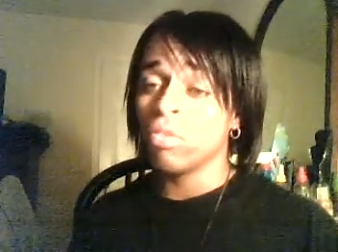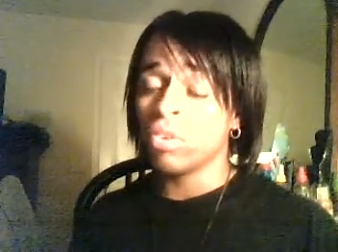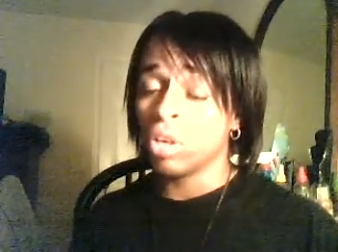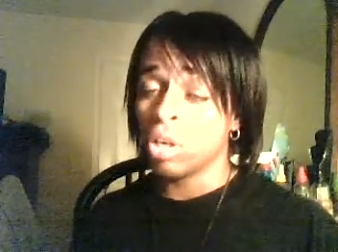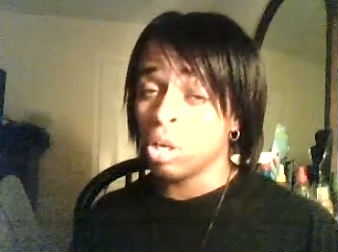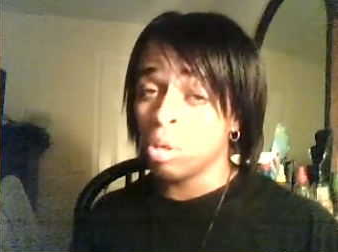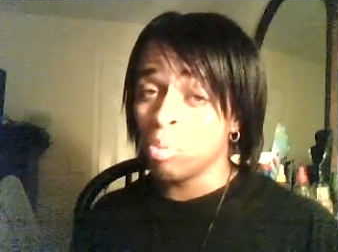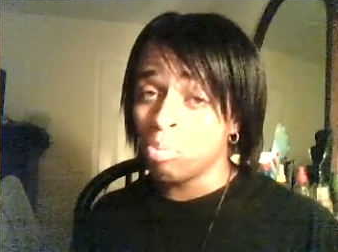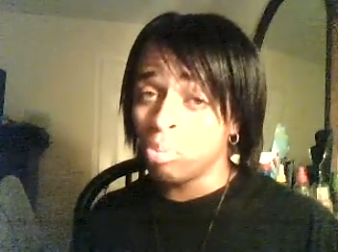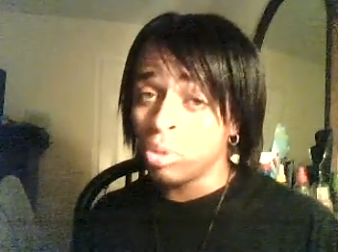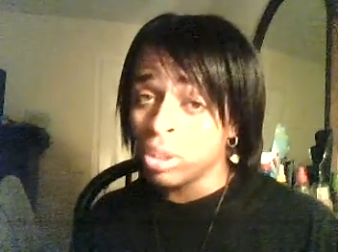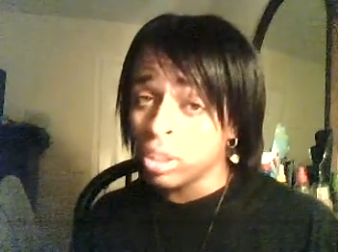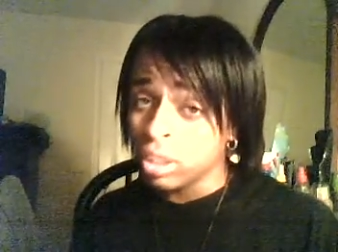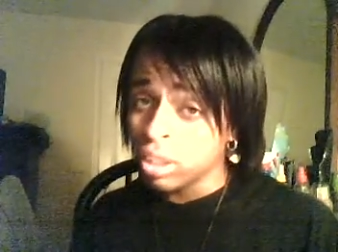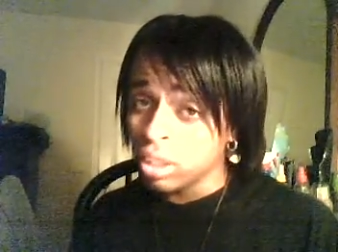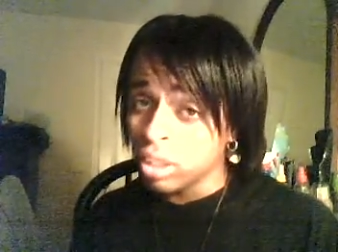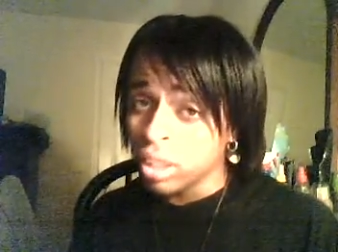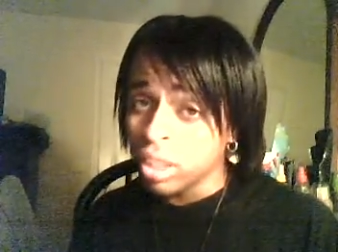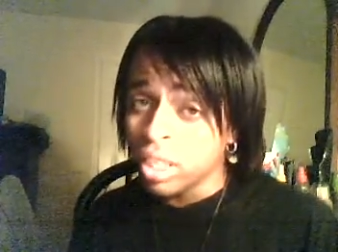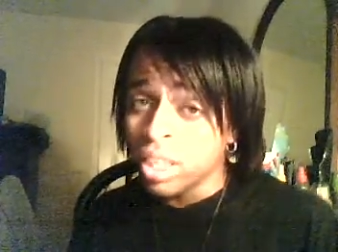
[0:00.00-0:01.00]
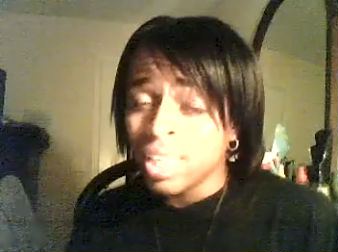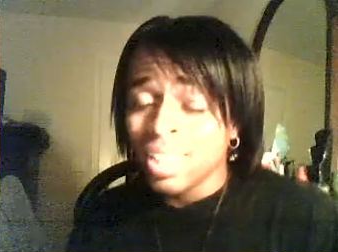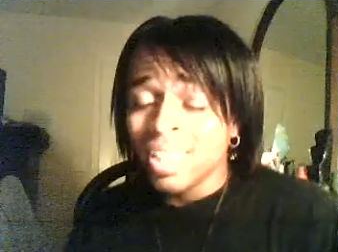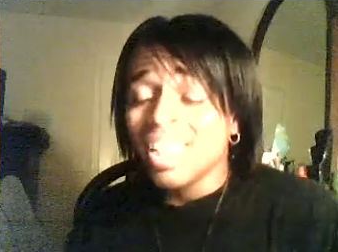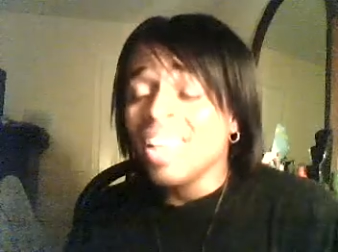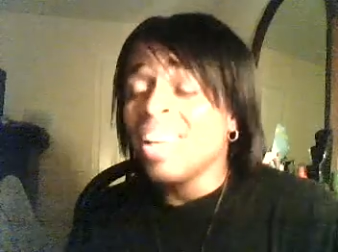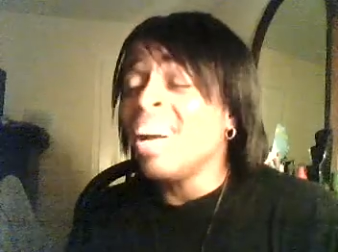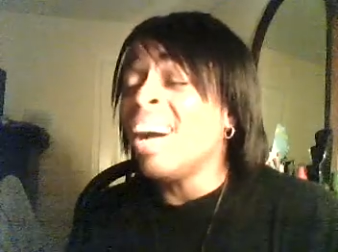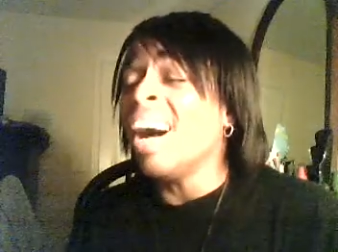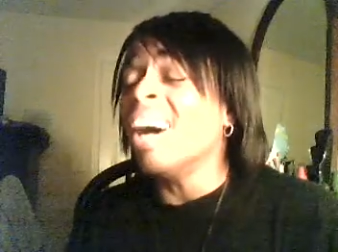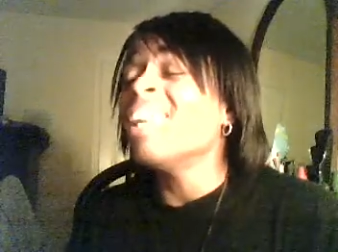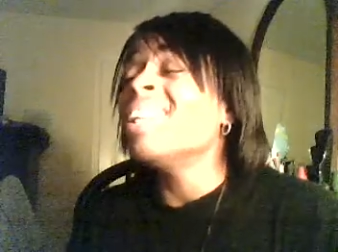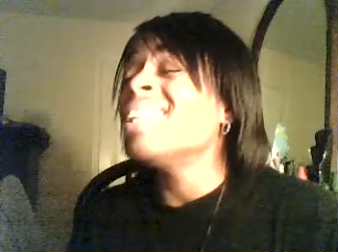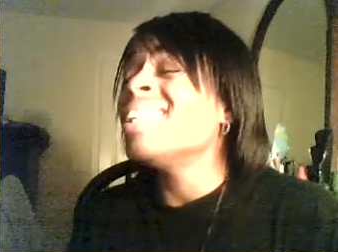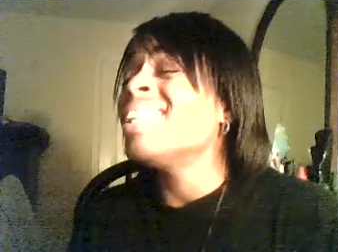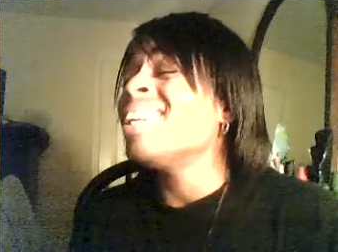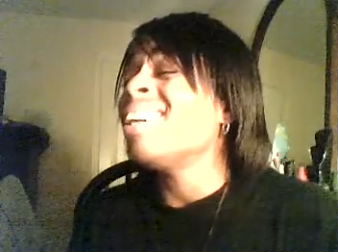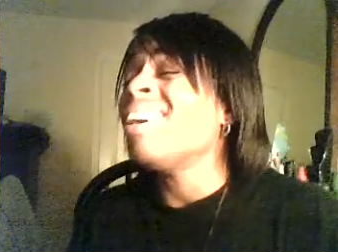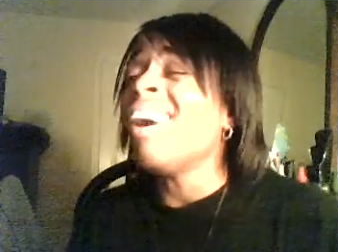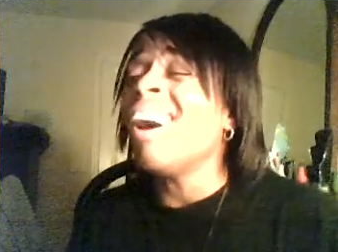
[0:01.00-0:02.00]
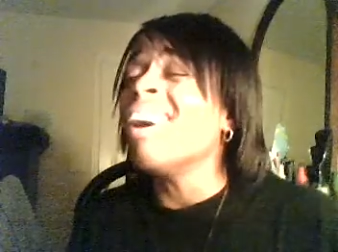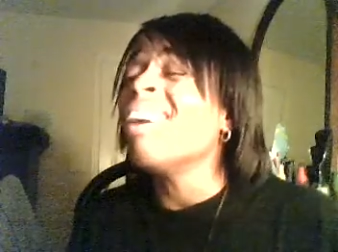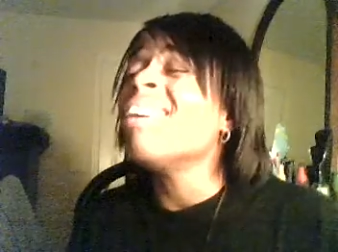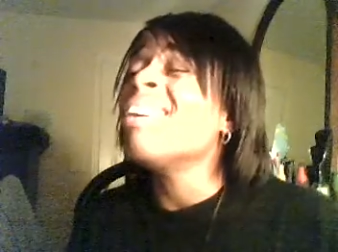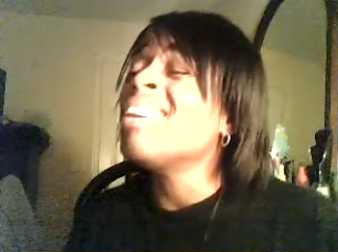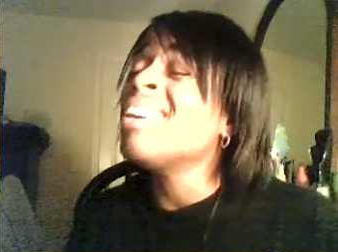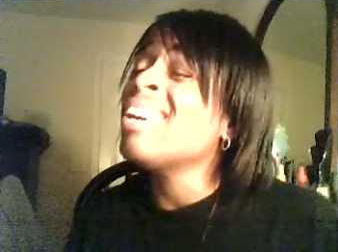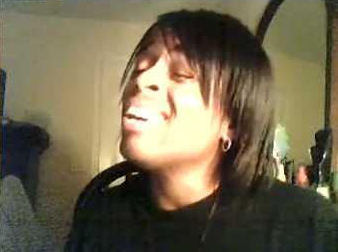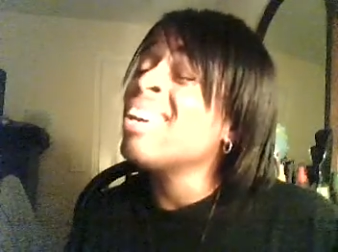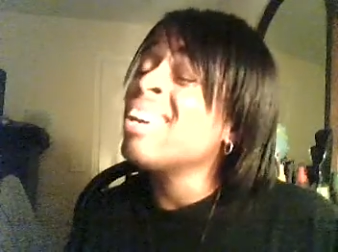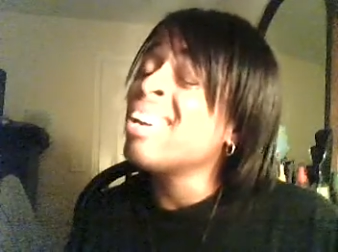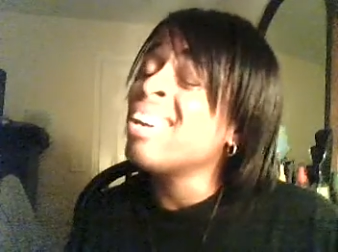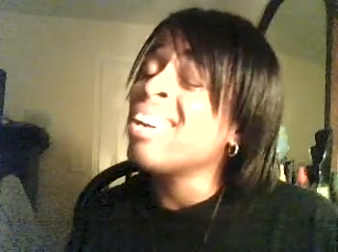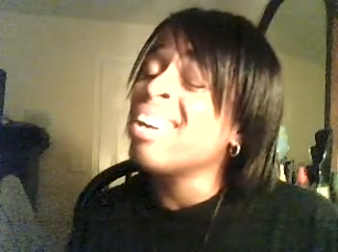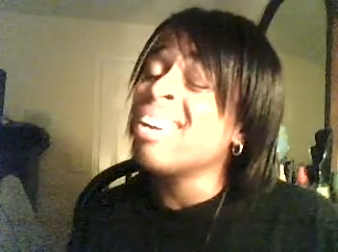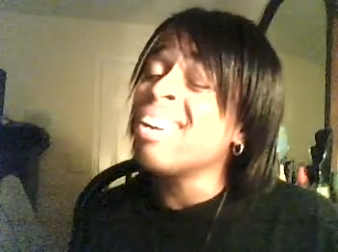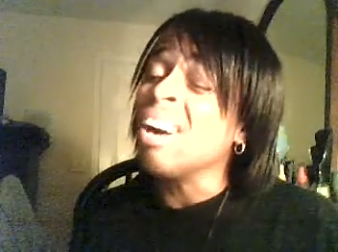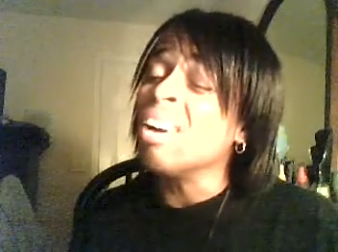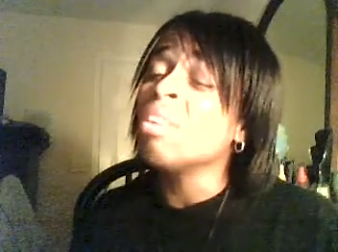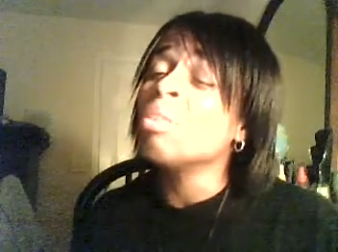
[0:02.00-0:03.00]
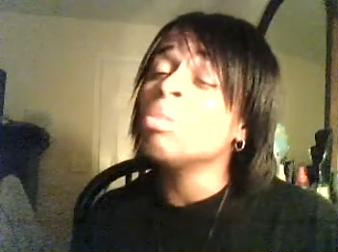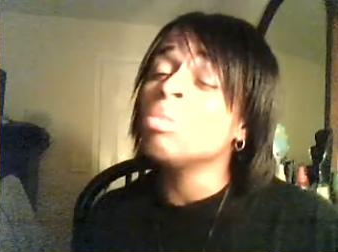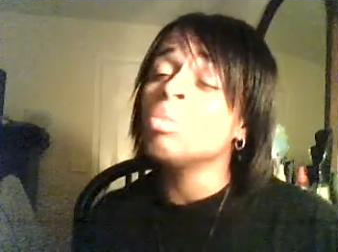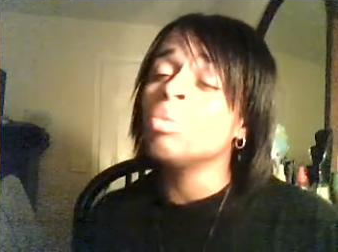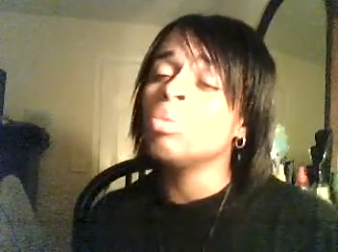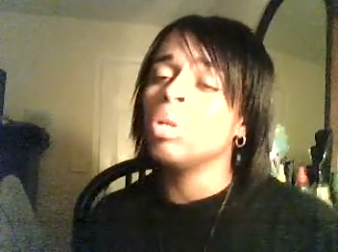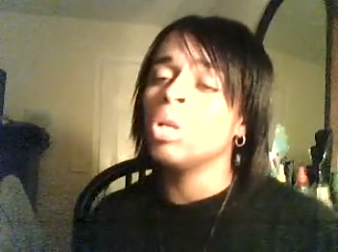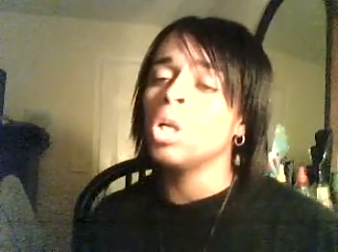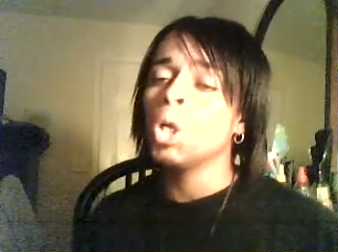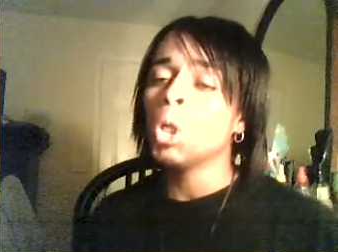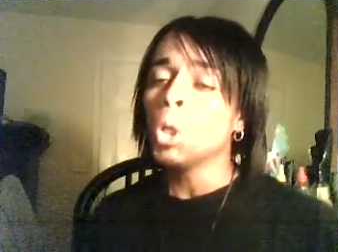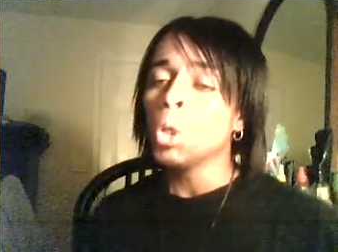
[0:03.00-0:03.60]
from being alone.